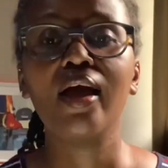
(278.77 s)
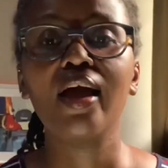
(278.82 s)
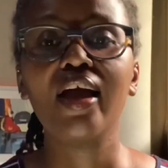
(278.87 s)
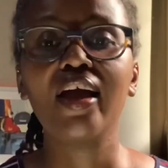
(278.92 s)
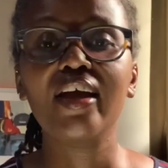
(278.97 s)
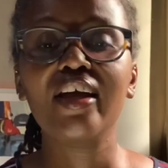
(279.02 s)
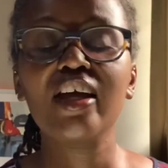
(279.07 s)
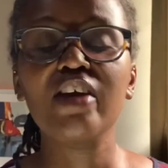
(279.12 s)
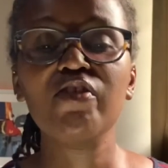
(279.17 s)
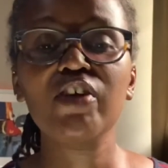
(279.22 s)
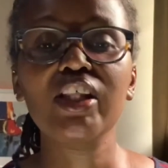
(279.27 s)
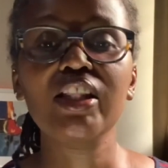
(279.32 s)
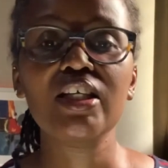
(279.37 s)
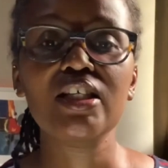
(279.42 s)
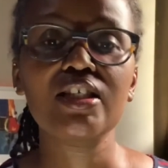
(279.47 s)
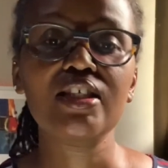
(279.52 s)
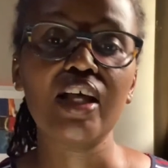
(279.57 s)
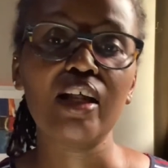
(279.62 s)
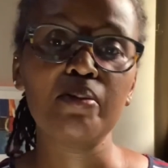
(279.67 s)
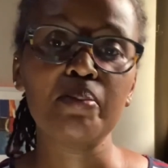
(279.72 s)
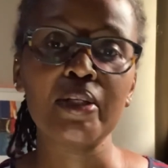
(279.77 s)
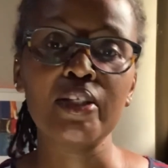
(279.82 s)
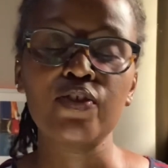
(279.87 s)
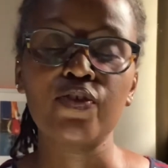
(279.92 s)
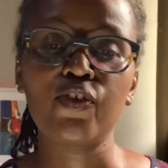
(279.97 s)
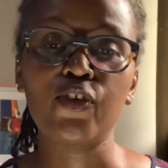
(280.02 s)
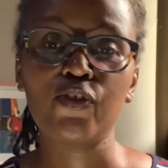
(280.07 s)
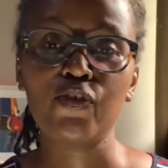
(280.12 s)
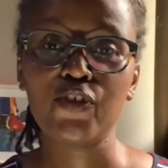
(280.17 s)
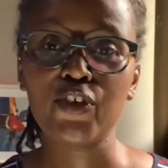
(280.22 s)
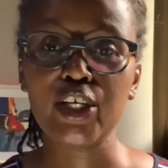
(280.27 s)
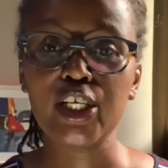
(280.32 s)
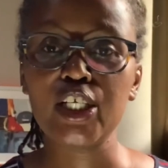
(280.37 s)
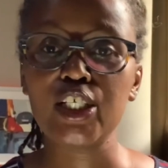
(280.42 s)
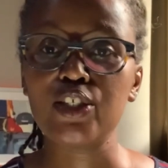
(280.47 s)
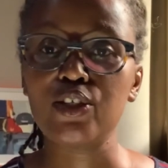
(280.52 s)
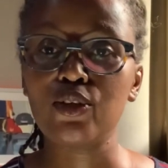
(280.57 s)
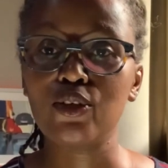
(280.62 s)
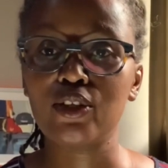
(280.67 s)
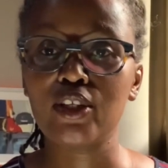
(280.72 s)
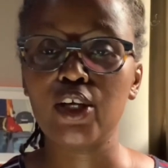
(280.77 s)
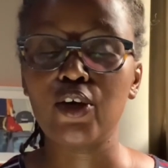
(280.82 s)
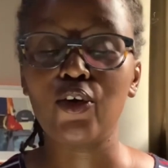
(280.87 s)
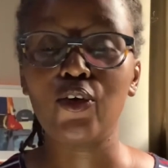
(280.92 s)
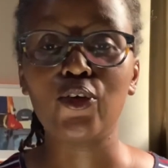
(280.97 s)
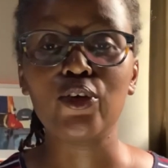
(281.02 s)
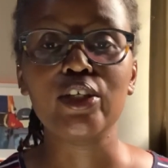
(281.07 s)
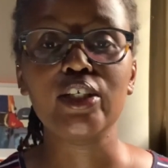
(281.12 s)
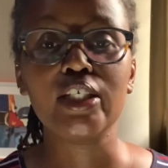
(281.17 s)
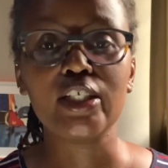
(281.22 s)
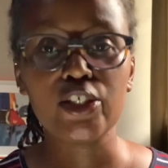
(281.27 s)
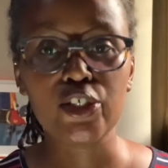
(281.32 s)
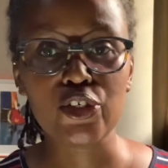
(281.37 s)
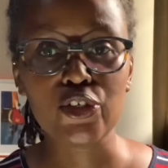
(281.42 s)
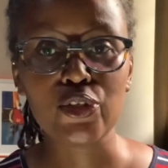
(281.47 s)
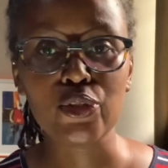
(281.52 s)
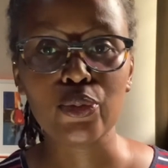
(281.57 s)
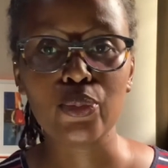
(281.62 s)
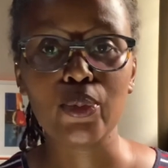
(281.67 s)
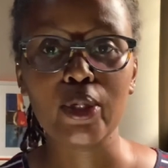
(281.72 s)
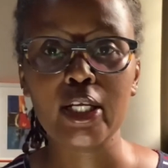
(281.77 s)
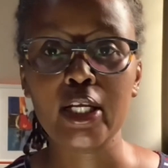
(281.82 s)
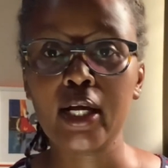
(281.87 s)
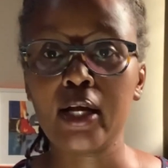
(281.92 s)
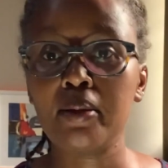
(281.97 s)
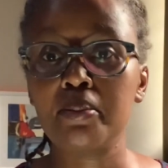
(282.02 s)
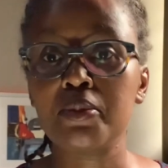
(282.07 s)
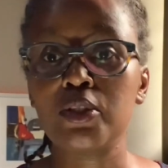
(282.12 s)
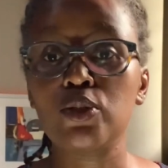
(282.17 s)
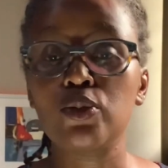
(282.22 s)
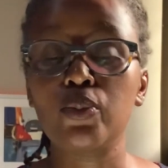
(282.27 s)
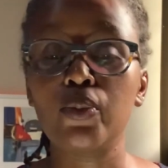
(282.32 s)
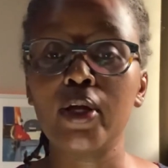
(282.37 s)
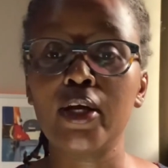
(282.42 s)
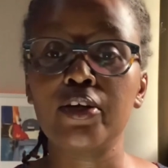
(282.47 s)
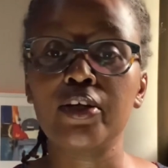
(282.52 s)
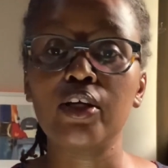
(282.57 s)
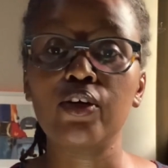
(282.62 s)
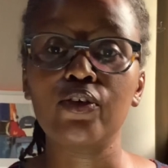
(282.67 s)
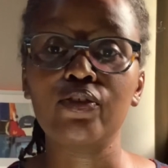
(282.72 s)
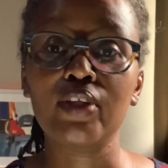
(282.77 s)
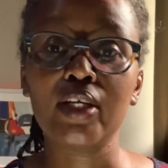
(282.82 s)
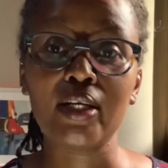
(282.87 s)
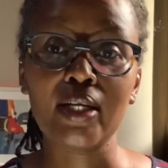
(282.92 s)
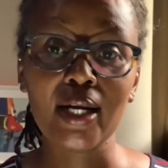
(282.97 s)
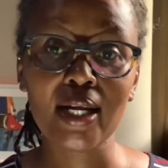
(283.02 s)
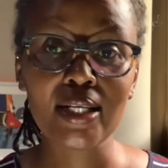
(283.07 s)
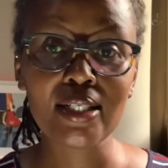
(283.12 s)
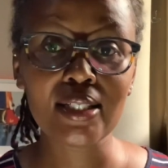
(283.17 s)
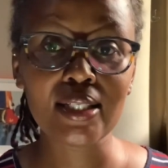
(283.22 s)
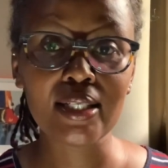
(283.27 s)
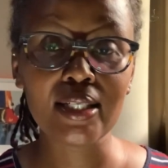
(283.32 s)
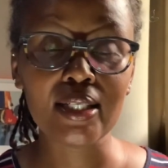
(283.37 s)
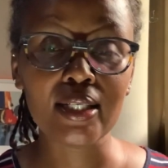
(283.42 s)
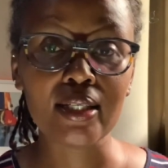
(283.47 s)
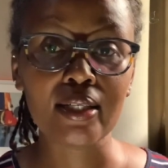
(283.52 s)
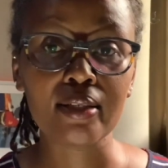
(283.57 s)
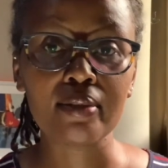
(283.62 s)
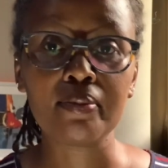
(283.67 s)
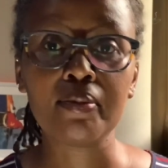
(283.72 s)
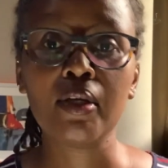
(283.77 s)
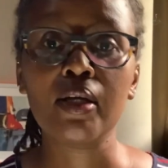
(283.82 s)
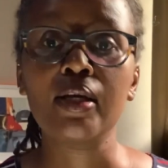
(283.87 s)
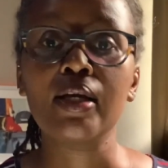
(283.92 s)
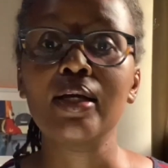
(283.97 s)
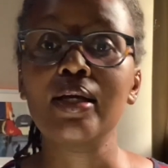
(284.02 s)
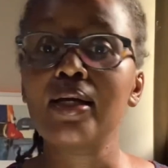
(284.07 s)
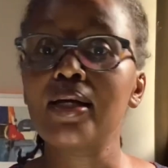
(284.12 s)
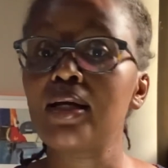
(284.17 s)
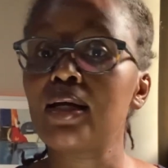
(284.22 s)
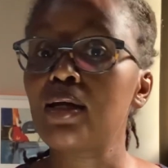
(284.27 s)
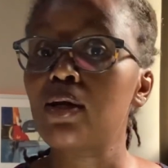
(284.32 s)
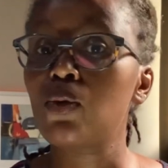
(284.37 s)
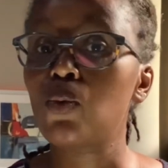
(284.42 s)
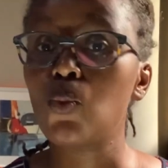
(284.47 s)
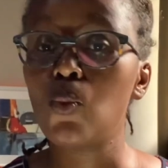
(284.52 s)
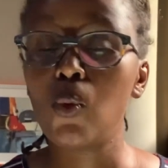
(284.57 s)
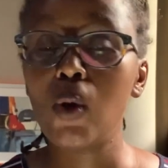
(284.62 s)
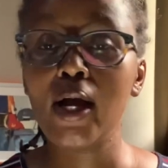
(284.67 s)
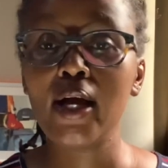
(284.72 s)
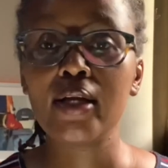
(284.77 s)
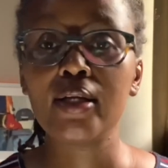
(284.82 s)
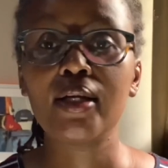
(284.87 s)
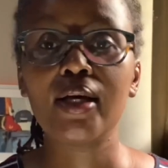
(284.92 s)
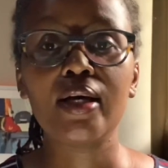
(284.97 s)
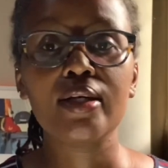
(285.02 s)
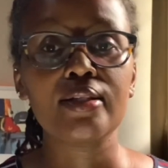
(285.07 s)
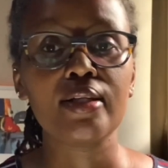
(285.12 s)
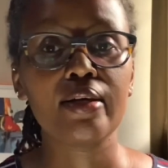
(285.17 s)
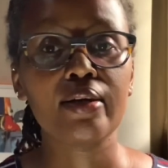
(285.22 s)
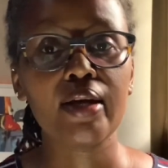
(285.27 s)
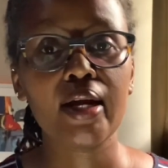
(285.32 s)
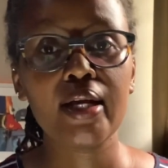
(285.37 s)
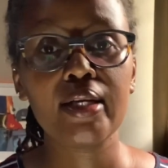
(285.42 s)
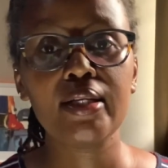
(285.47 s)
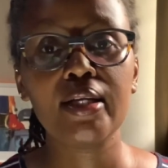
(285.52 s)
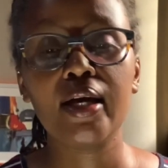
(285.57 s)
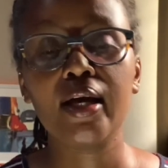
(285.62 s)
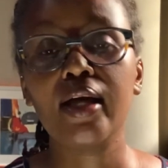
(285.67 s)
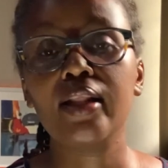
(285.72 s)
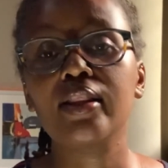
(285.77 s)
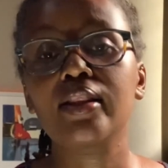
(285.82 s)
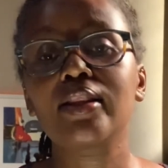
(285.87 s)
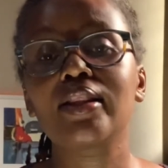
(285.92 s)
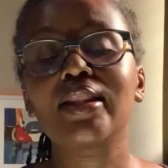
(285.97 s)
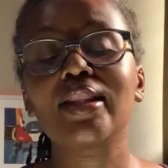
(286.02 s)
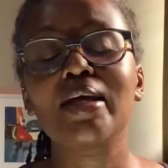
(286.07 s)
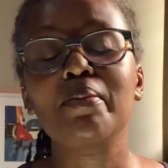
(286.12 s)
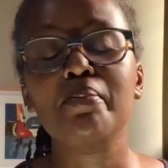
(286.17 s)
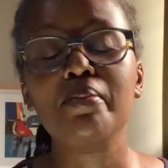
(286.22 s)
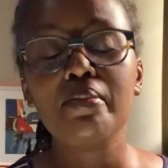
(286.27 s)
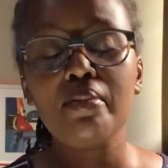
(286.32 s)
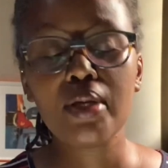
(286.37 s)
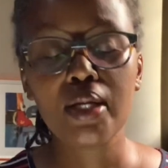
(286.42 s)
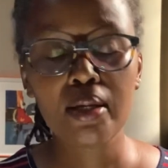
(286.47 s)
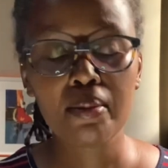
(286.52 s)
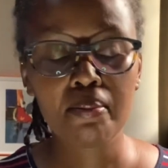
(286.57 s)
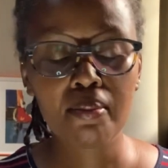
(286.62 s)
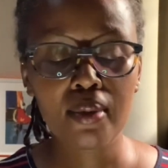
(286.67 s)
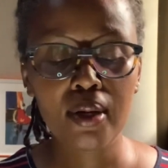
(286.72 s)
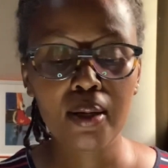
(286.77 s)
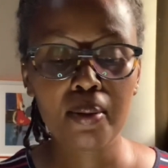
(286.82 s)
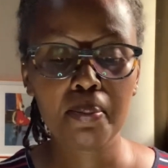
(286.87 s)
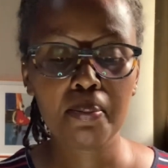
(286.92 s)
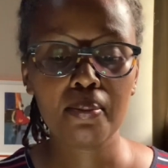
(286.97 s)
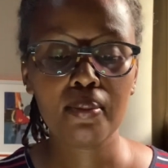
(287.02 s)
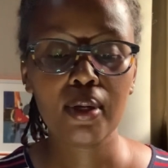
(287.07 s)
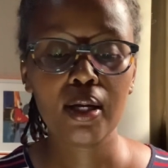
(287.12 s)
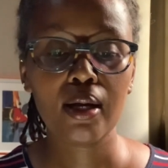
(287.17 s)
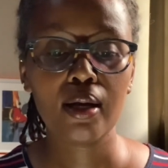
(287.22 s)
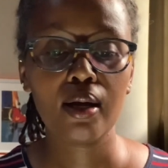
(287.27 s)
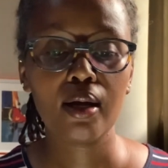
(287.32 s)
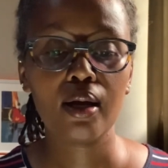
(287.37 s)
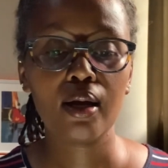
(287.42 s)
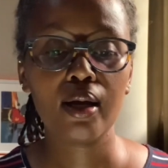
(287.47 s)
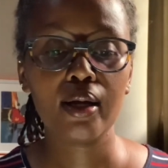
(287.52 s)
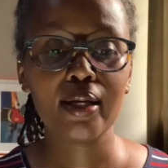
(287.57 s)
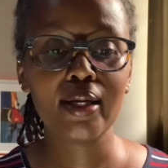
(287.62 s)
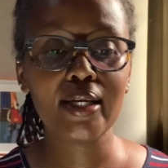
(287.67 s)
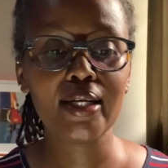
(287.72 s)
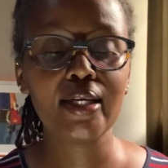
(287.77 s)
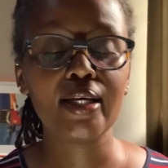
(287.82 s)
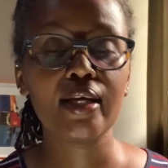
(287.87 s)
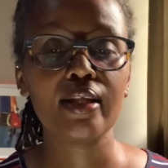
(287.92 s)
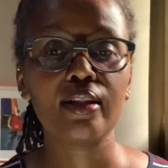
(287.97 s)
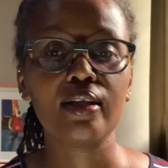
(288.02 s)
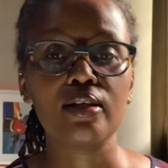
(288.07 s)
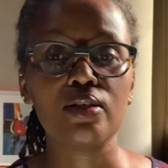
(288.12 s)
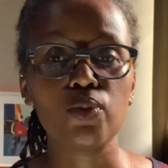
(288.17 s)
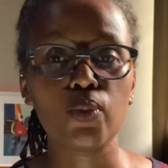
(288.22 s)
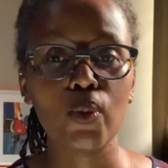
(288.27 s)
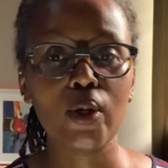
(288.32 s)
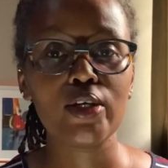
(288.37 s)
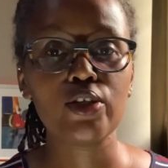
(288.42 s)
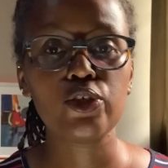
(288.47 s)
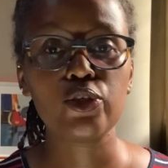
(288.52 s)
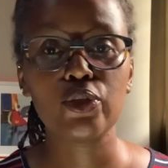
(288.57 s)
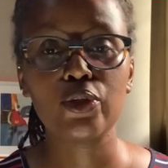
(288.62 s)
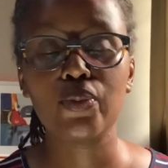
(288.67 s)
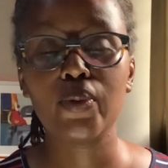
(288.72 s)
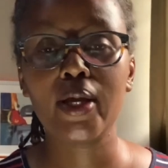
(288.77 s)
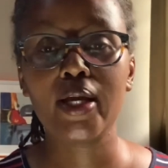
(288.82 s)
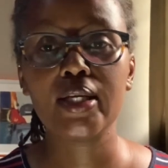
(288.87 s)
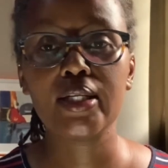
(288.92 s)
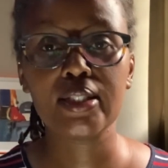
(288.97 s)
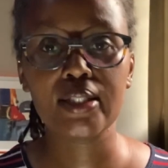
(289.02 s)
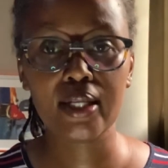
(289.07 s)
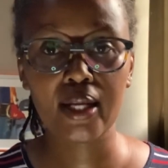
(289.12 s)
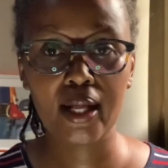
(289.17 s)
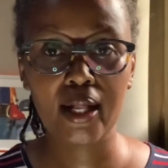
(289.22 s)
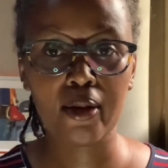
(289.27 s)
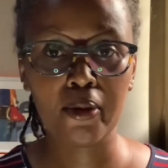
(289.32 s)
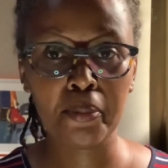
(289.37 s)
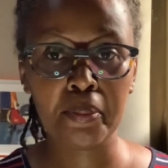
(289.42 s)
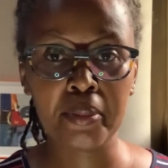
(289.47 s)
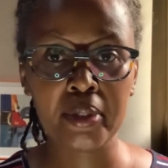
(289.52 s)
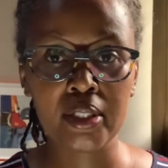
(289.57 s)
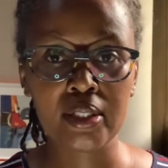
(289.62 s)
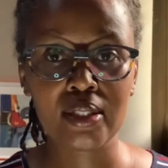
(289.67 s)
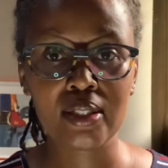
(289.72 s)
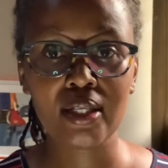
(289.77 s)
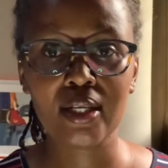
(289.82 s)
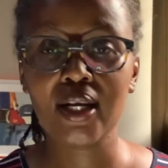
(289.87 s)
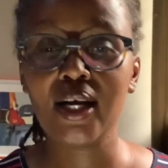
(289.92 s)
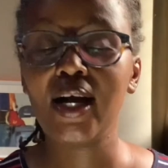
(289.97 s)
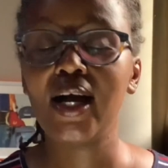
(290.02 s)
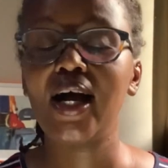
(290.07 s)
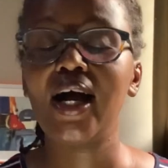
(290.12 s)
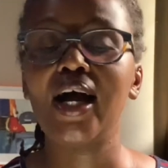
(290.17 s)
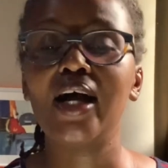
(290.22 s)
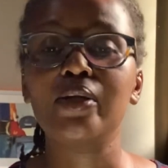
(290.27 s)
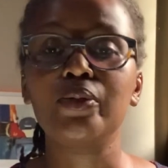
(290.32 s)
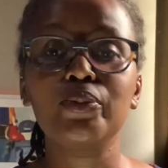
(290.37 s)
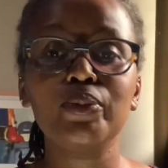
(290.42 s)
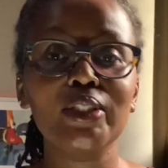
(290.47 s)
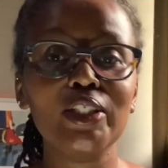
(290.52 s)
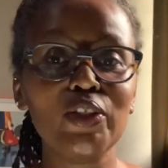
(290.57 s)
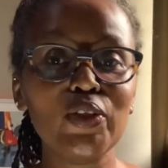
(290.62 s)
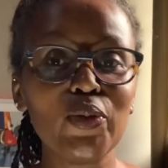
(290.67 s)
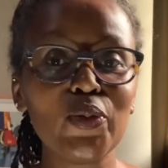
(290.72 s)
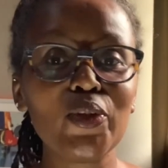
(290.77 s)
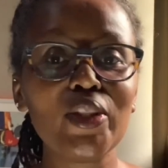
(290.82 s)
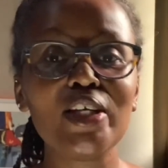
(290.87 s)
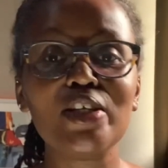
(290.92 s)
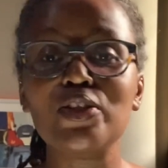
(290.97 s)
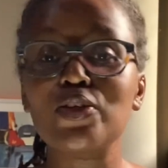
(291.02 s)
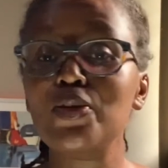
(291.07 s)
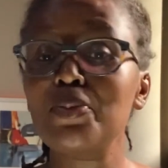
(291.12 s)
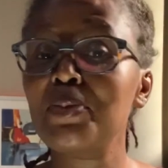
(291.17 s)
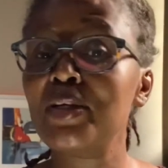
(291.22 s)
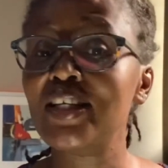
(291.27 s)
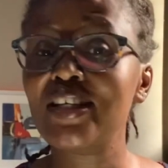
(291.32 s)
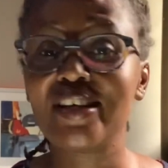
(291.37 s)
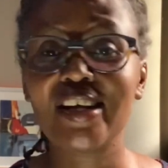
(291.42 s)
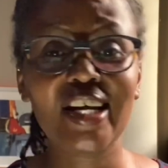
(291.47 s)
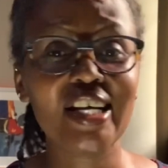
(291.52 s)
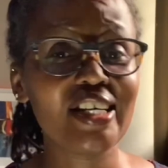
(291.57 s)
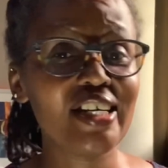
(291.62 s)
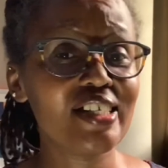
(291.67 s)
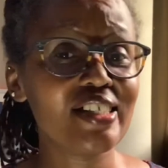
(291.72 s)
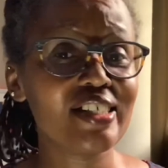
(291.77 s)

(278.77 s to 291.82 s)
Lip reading: Giving these helmets for free is not the only issue when it comes to wearing of the right gear. One, as a rider, the minimum gear that one should wear is a helmet, and we know there's so many riders